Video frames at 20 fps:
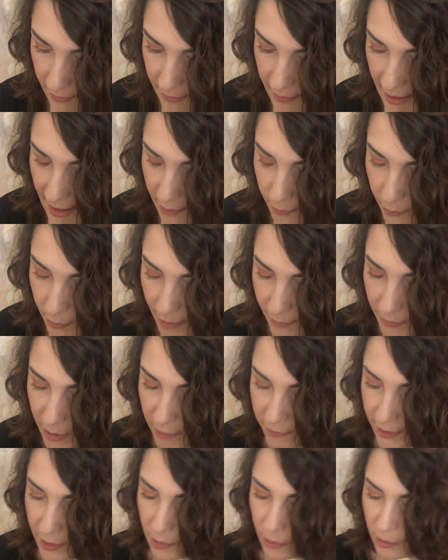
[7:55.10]
And then we're
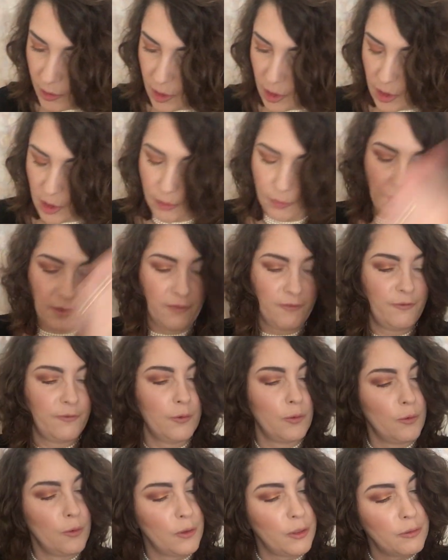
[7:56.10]
moving on to the
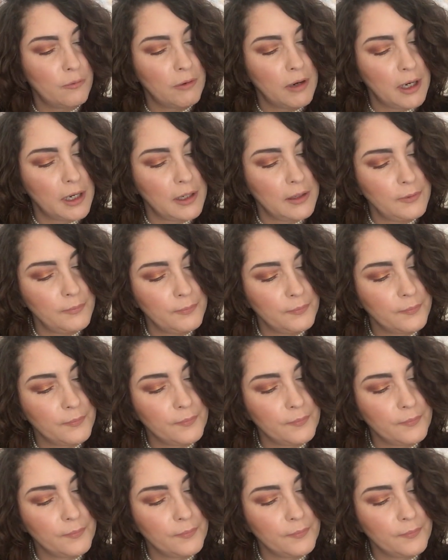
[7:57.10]
fourth row.